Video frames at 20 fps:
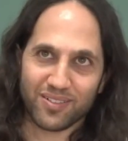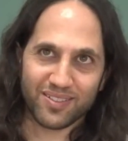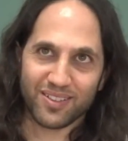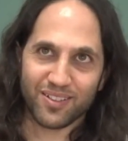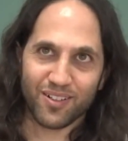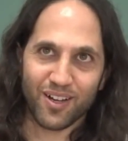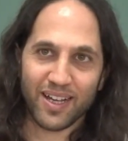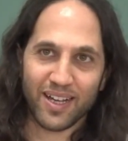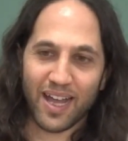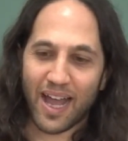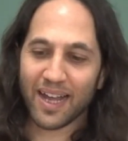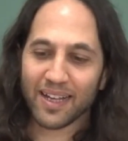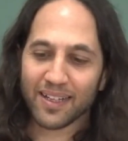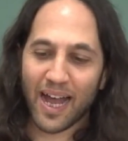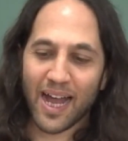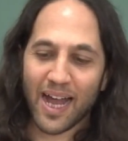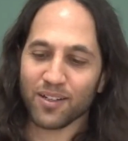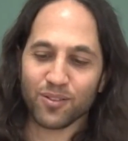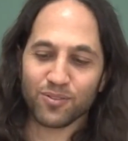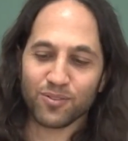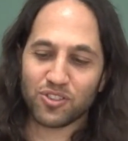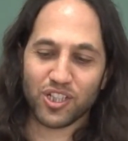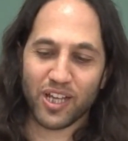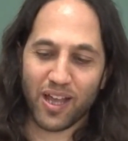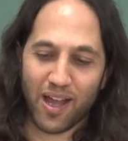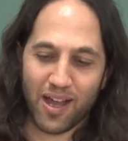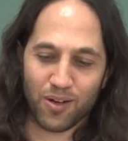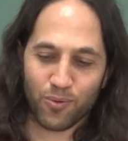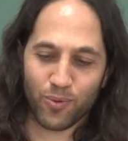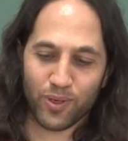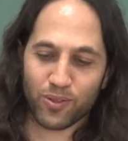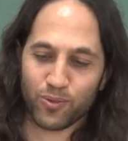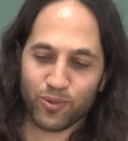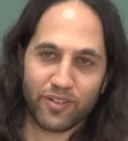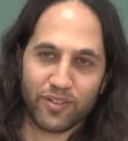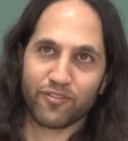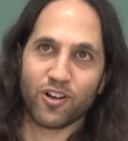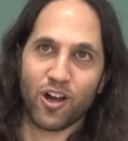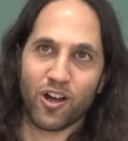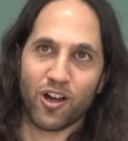I don't see how we could
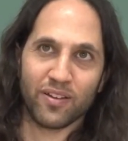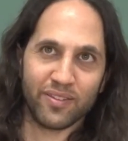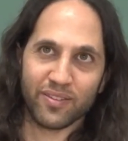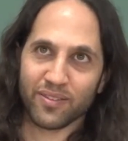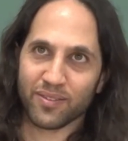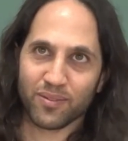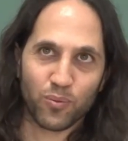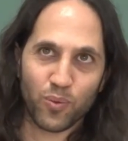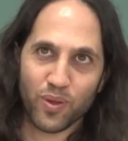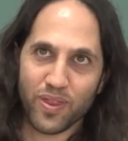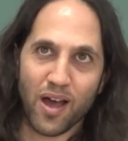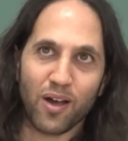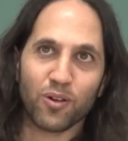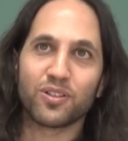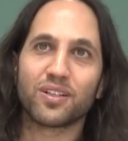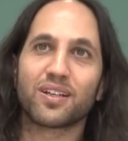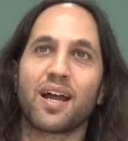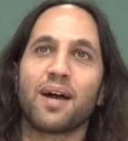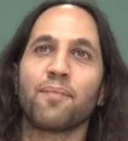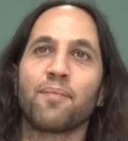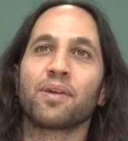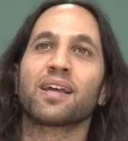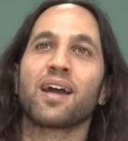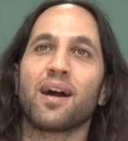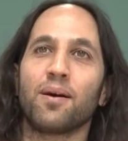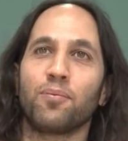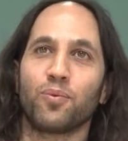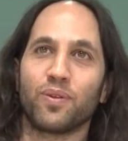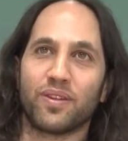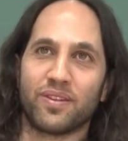have gone without coming up with